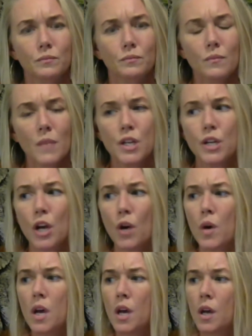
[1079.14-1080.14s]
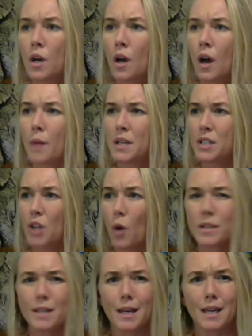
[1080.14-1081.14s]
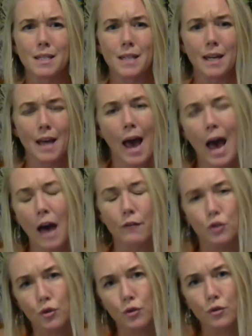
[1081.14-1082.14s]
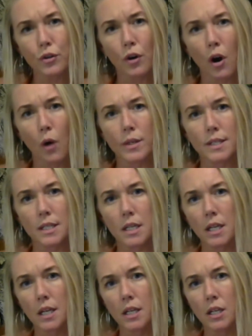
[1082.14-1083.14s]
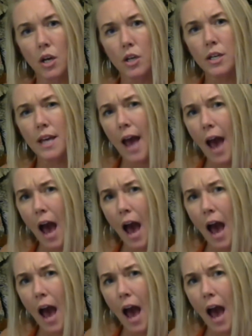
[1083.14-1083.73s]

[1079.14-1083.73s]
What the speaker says: You know, I mean, it's like a half truth you're always getting. You know, you get half